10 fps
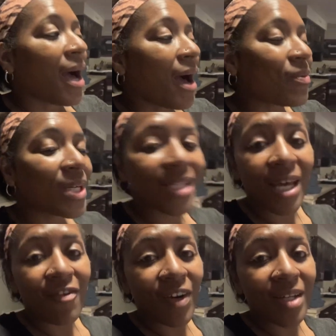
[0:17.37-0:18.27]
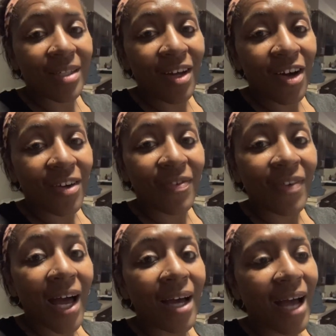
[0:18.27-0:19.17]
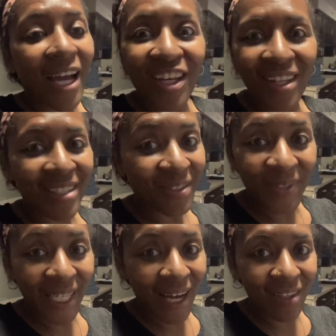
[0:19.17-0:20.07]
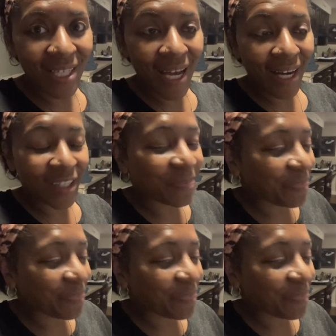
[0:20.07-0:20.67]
I want to say first off, how y'all doing out there?